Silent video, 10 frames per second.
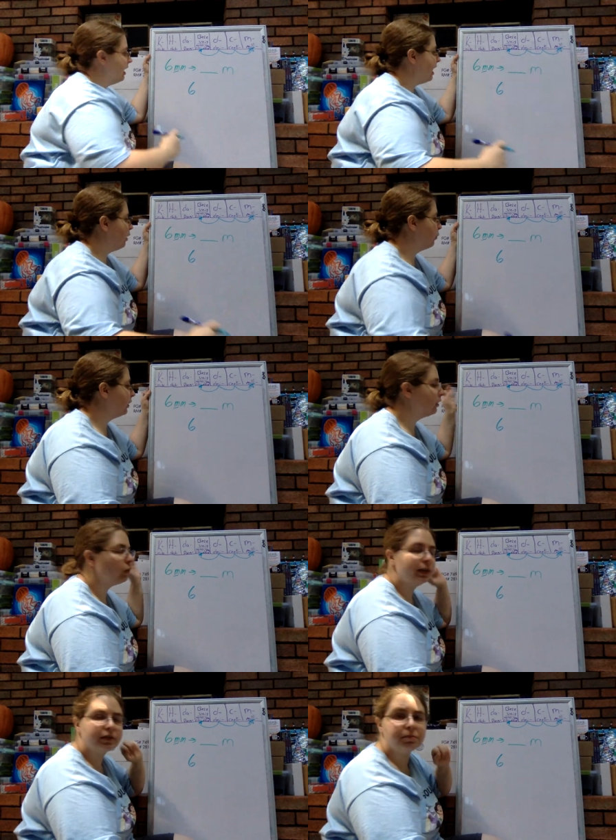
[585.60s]
and we are
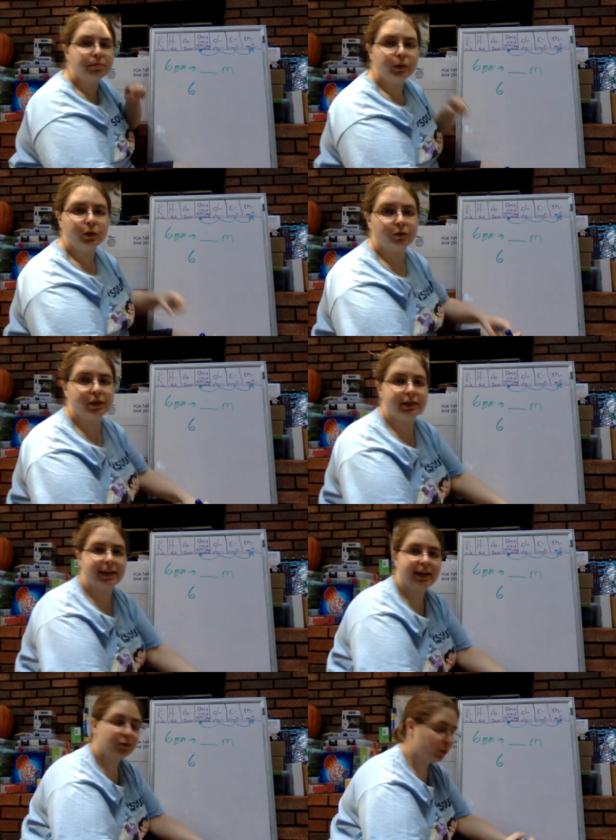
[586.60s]
going to move the
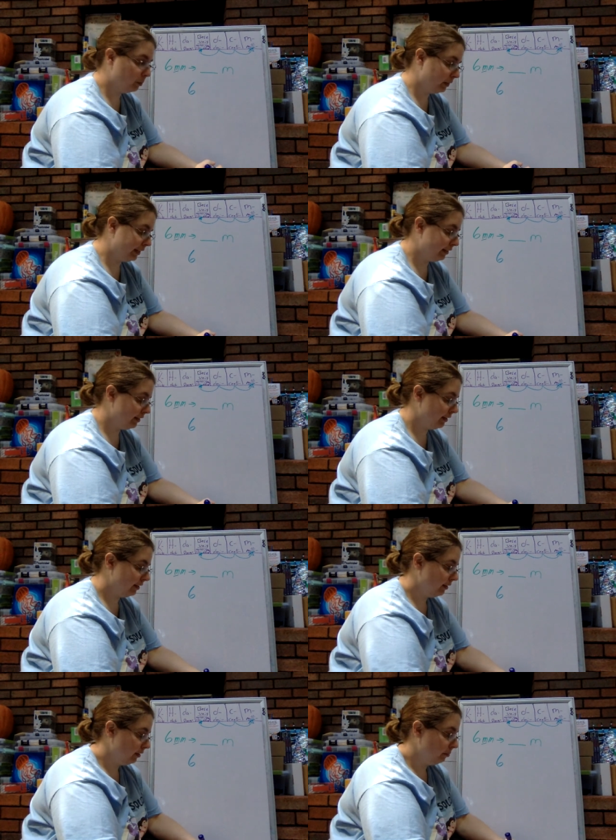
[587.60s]
decimal place, it,
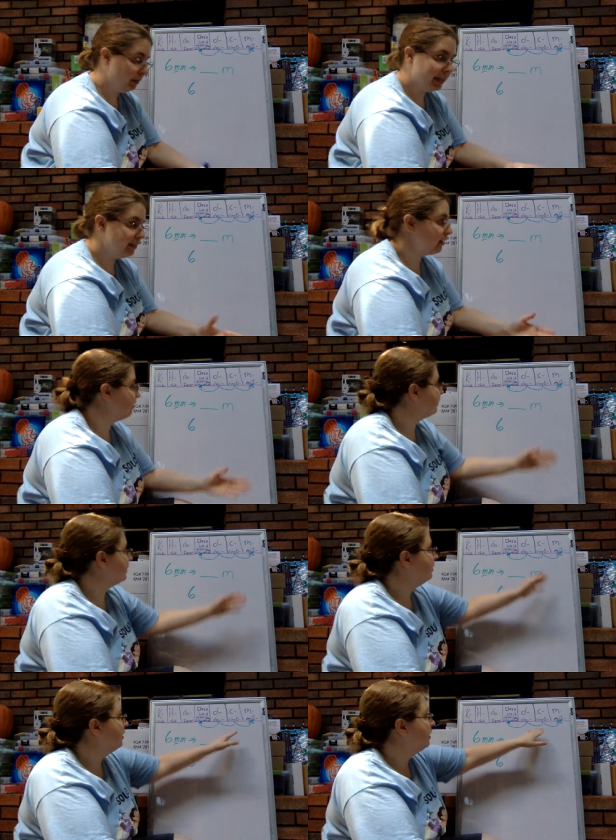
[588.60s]
place of
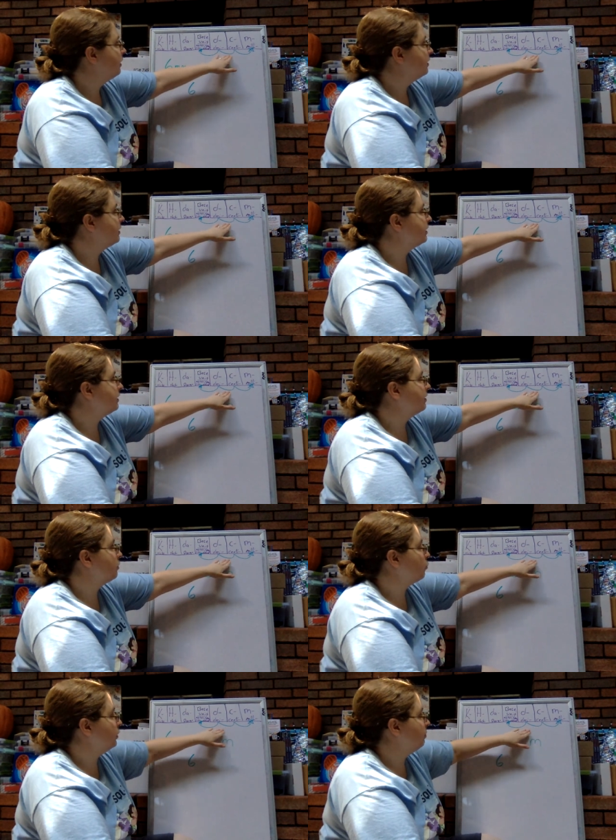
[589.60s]
it
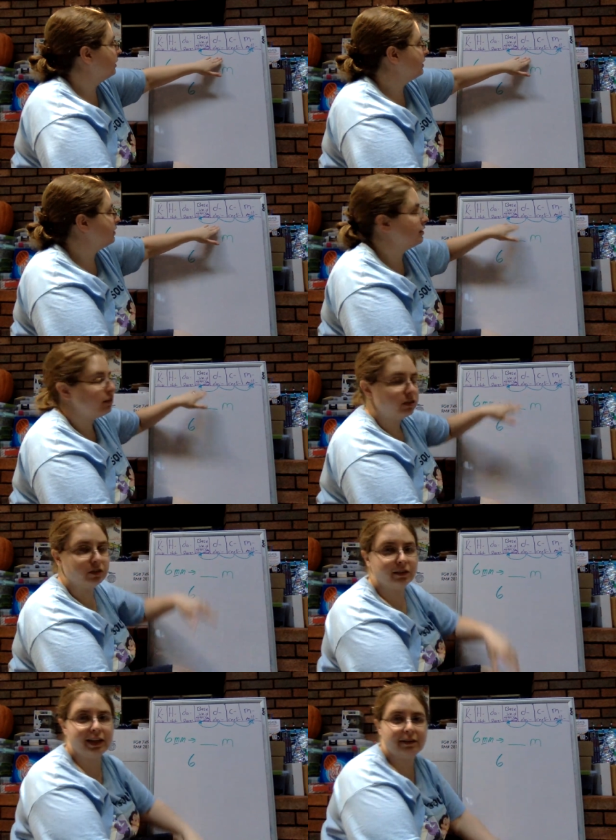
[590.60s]
three places to
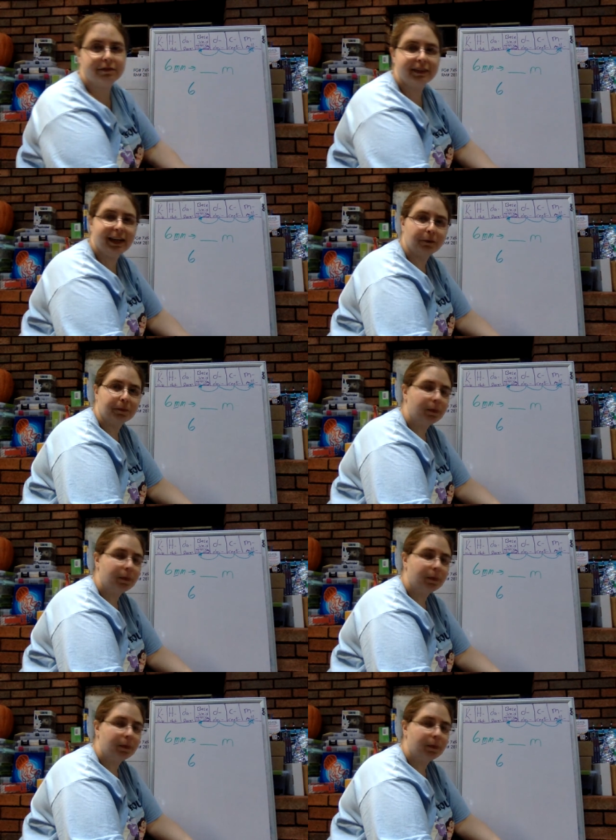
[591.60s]
the left. Now,